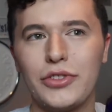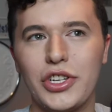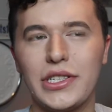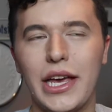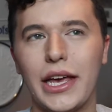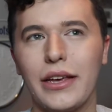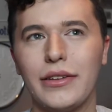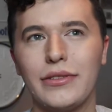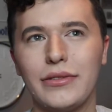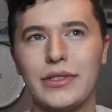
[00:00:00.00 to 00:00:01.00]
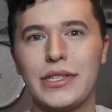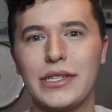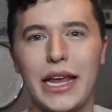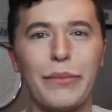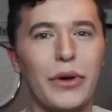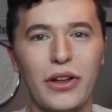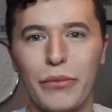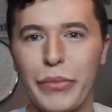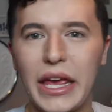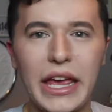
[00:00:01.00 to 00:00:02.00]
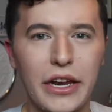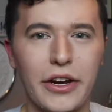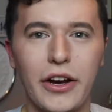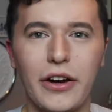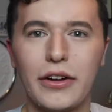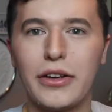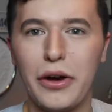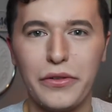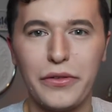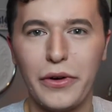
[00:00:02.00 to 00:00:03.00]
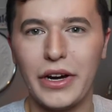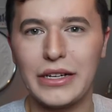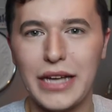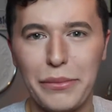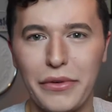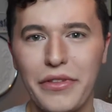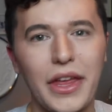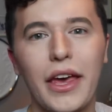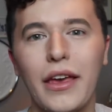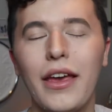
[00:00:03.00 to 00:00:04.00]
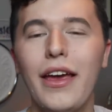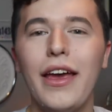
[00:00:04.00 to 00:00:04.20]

just like staple, beginner, go for it type of thing.